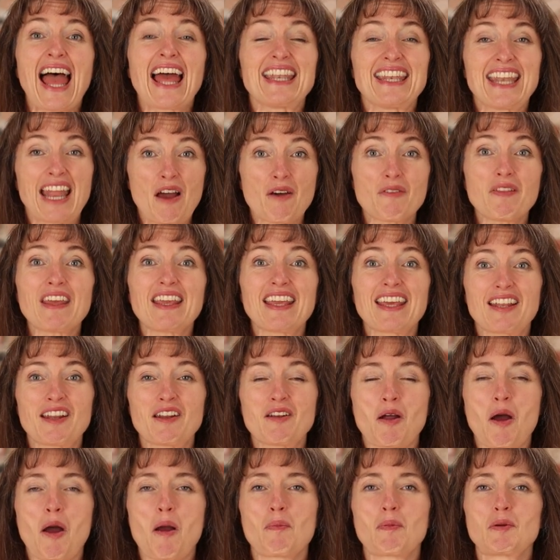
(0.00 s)
And now they get
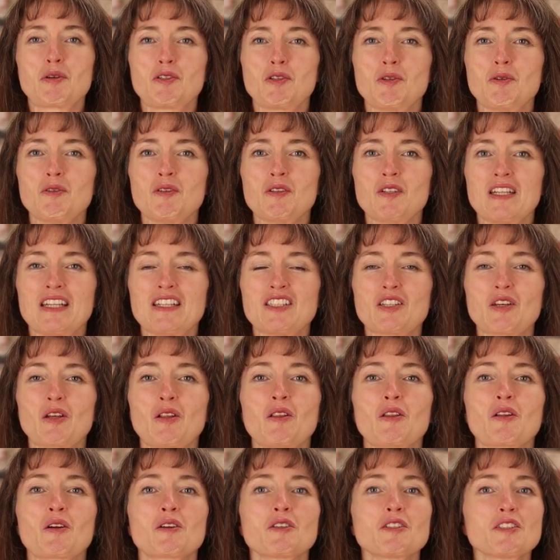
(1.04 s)
an opportunity to
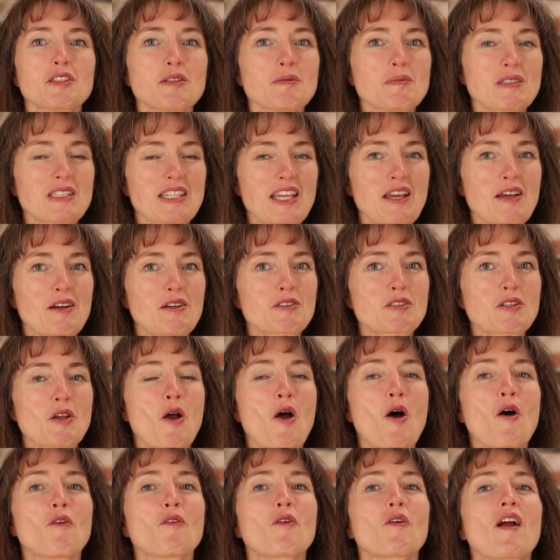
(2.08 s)
learn some skills
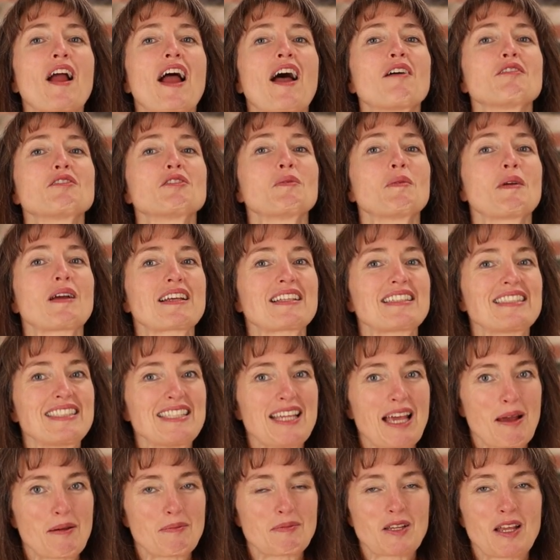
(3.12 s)
for how to
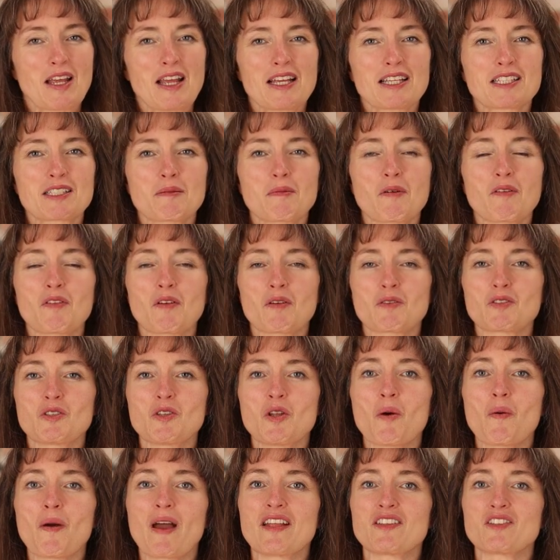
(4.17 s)
accept some of those
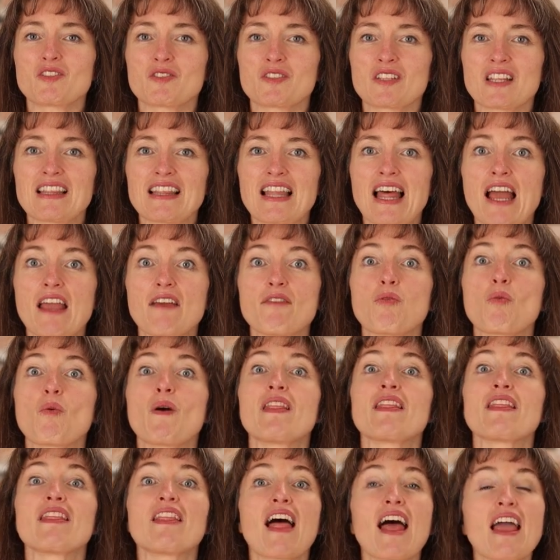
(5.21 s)
no answers in life
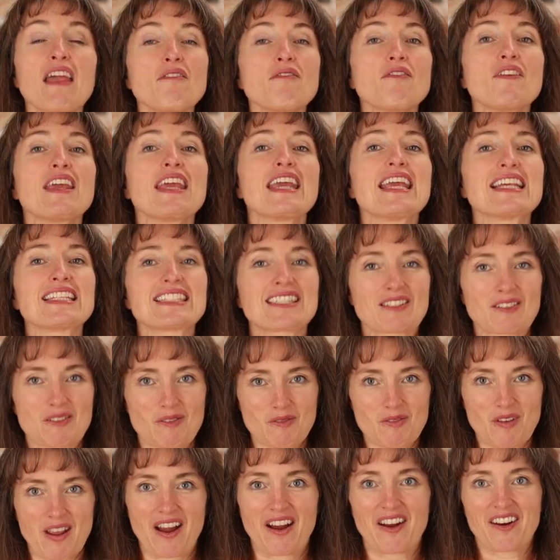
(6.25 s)
when life isn't
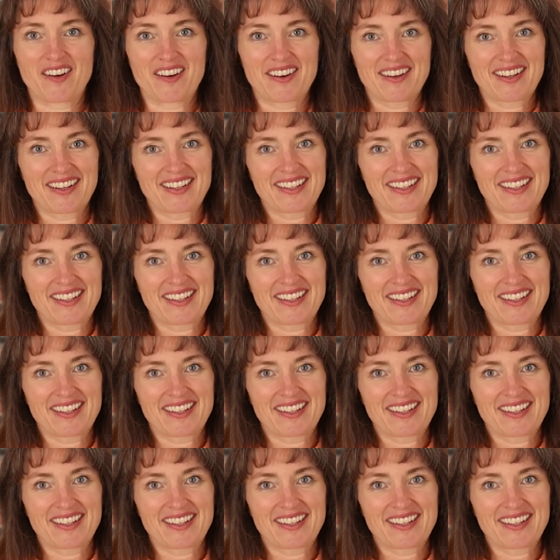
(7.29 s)
fair.